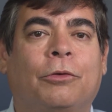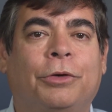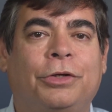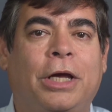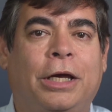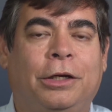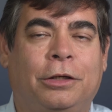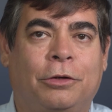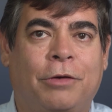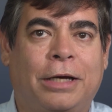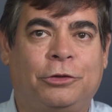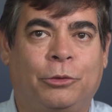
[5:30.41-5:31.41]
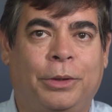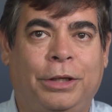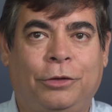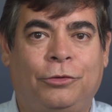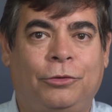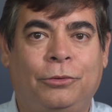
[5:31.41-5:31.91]
retaining and
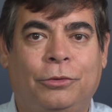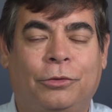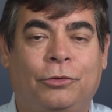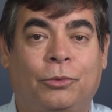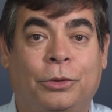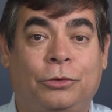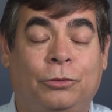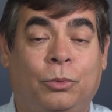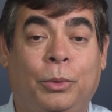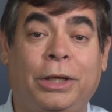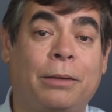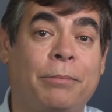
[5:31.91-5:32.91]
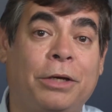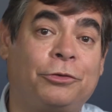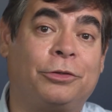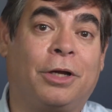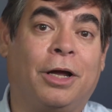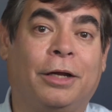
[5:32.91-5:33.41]
graduating students, which we get
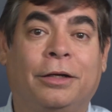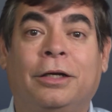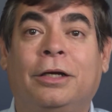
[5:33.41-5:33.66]
measured on.